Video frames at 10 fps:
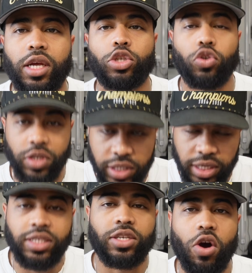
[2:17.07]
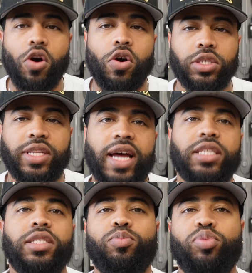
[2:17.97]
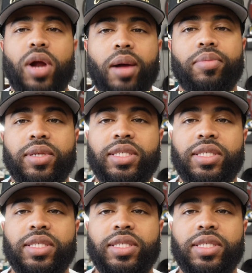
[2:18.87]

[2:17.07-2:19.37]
So the 6 guards, that's probably